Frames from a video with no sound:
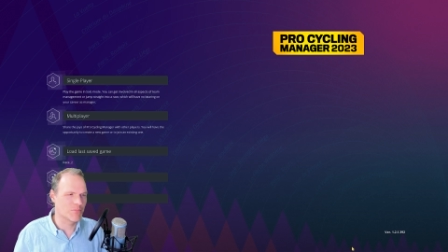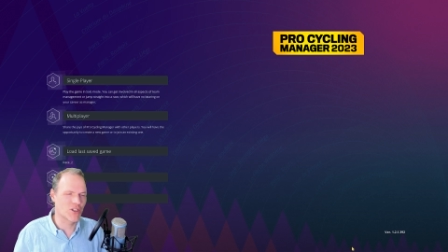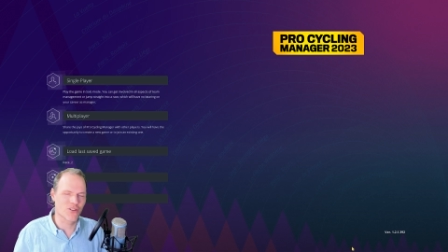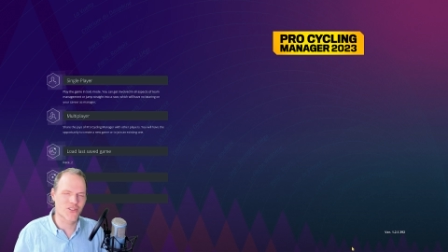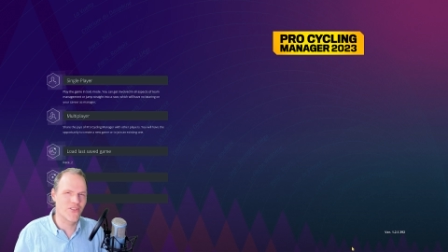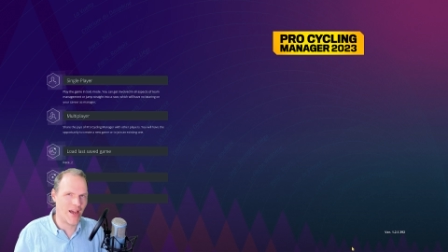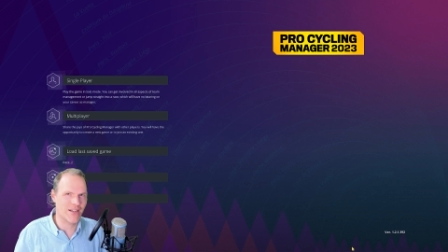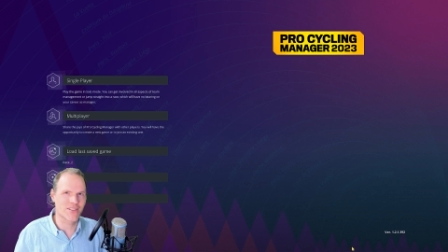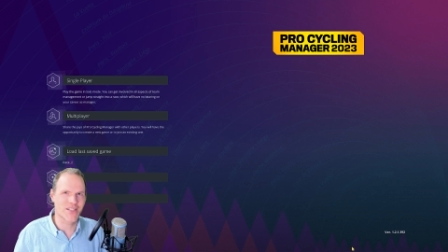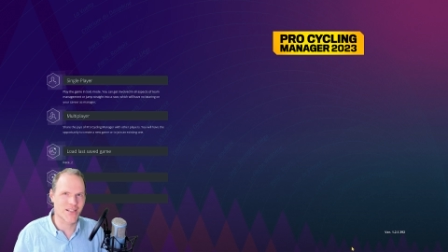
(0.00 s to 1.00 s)
because
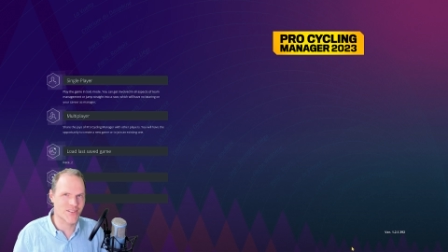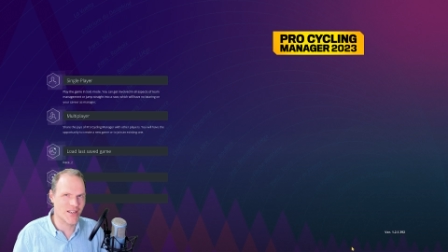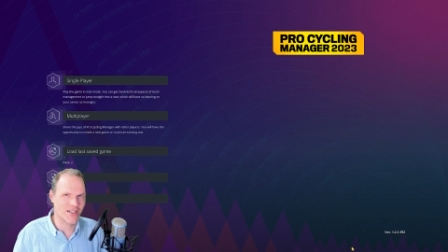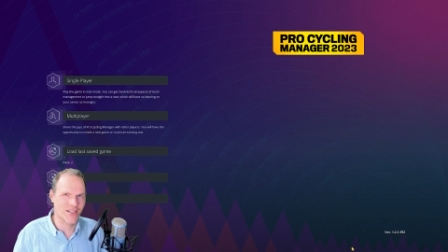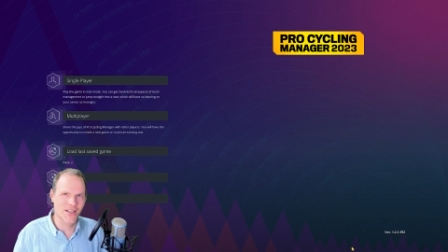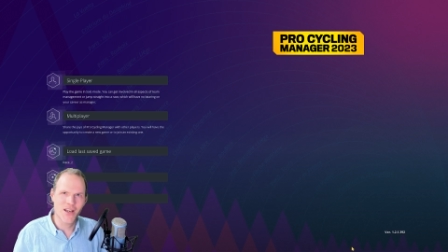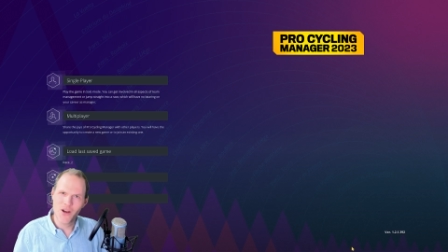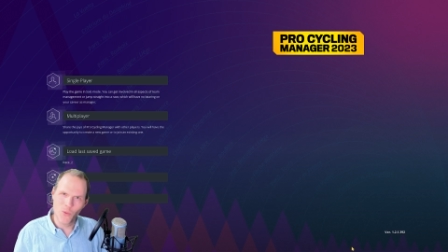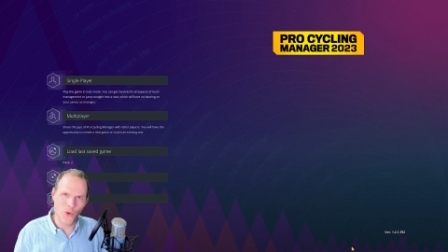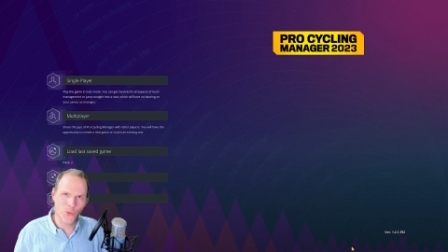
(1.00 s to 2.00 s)
that is exactly
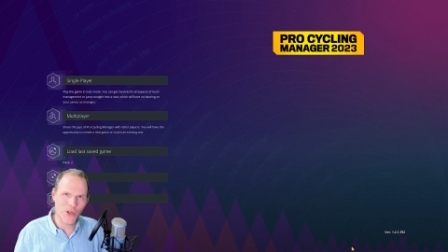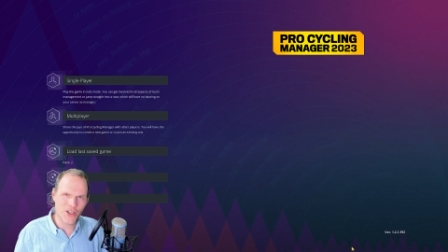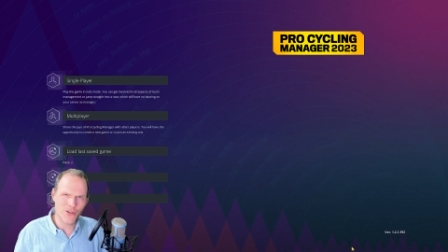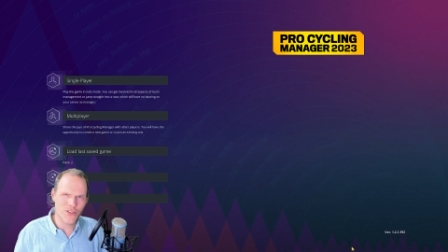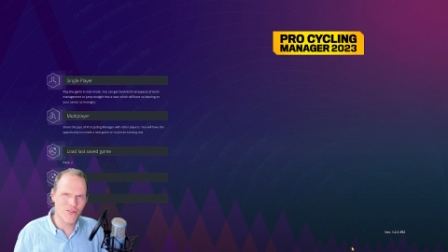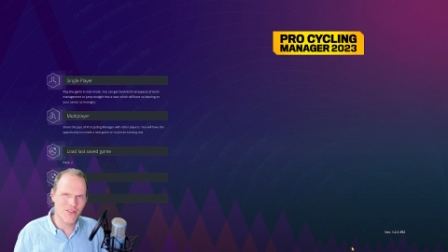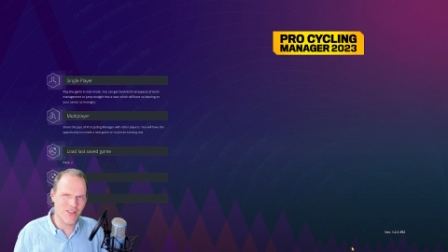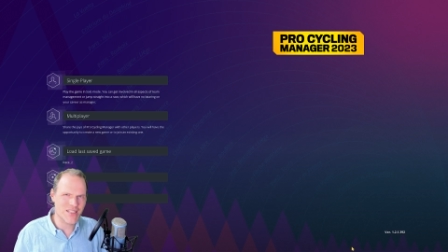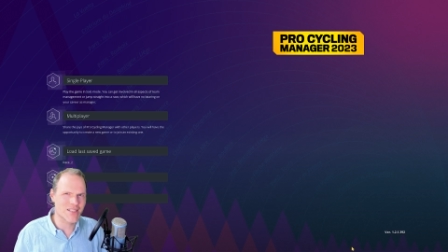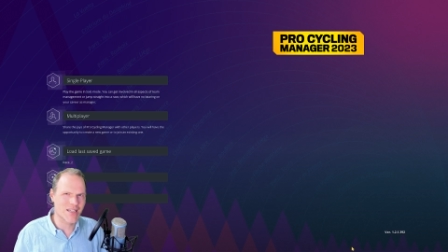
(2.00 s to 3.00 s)
what we are going to
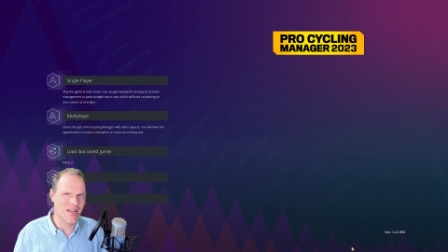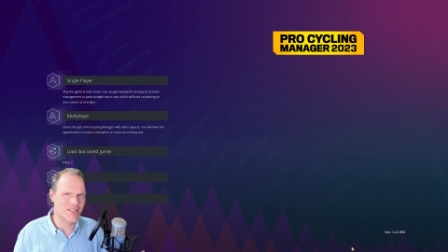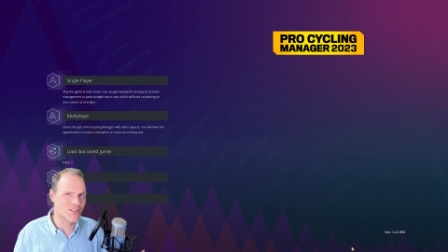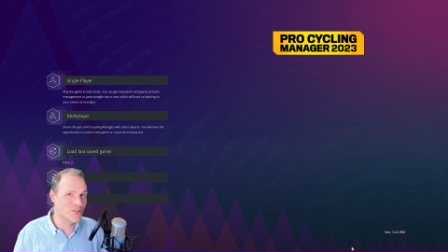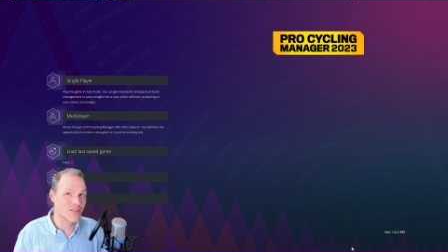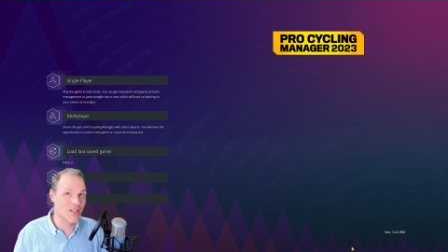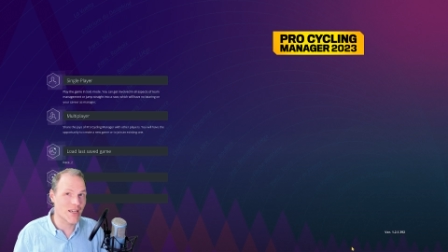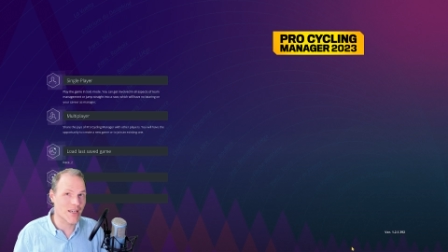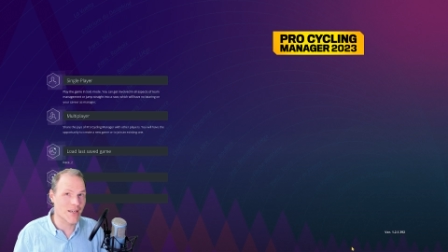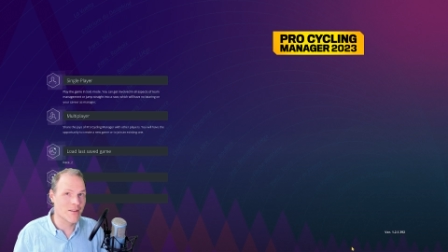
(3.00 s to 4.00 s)
investigate
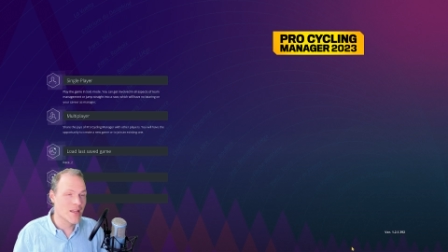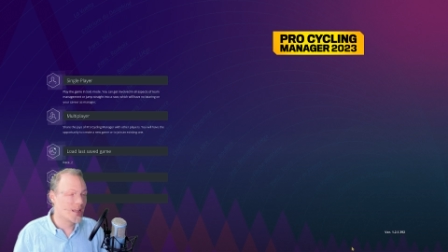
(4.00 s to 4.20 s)
today.